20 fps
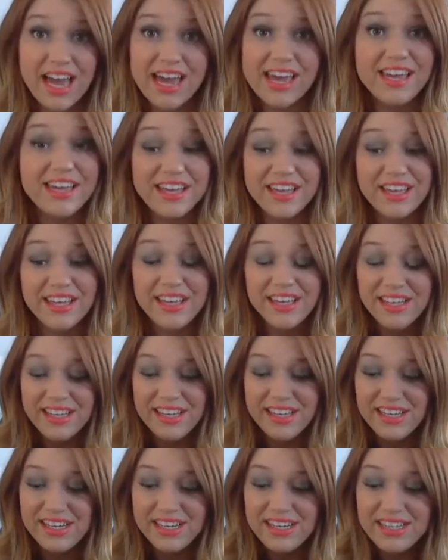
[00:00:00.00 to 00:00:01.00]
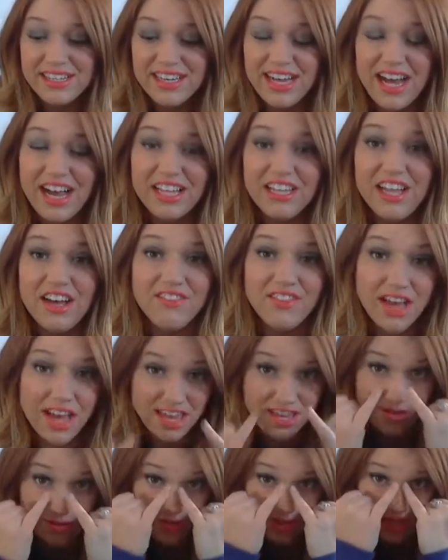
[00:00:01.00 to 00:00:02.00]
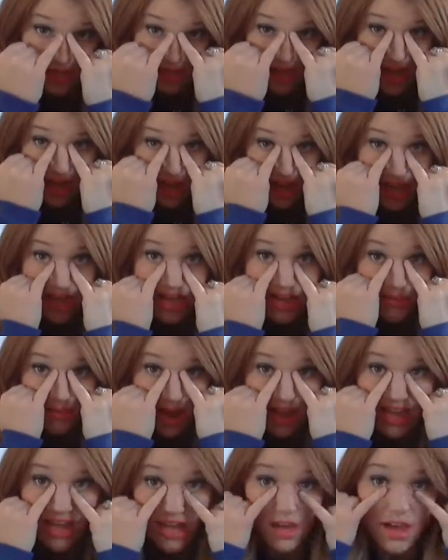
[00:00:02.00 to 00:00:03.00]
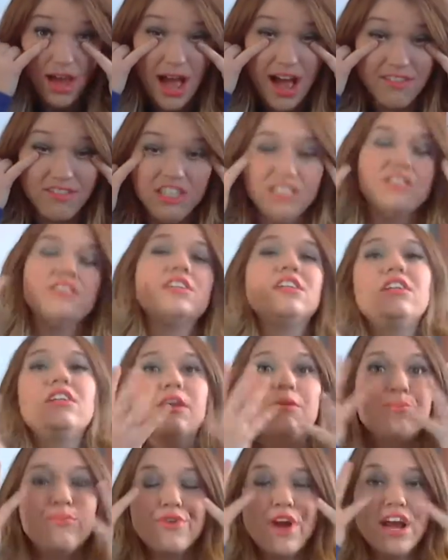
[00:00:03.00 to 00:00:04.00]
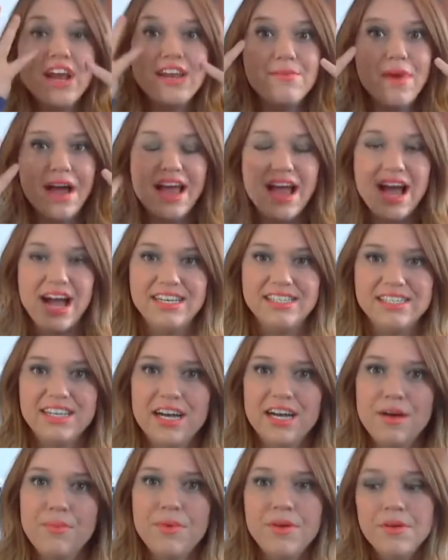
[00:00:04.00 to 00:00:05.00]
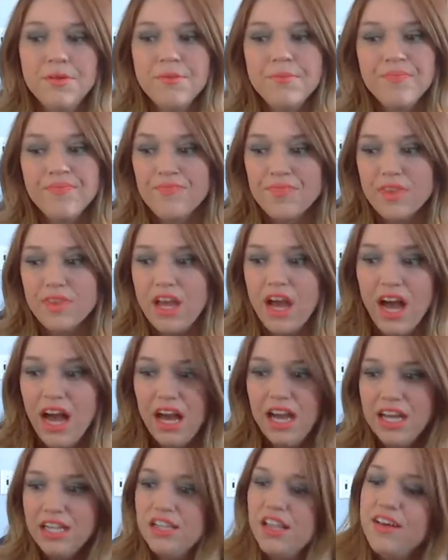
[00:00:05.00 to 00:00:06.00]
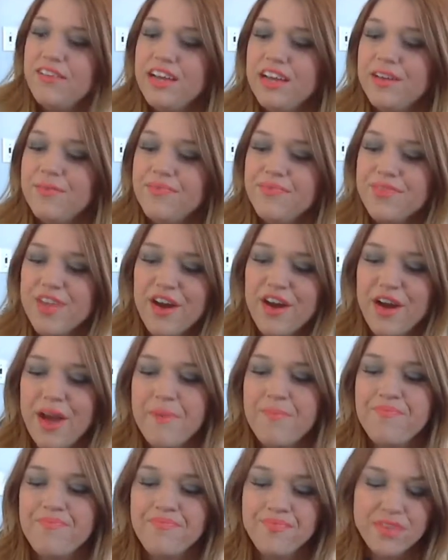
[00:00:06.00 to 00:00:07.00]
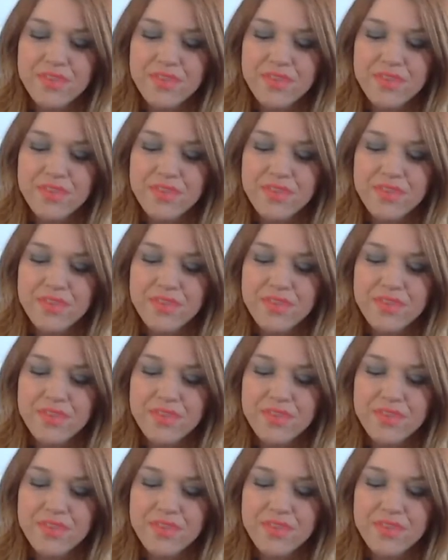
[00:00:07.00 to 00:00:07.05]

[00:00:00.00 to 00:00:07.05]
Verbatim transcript: I love it. I use it like in my, obviously to like brighten my eyes up. Oh, I love it. Okay.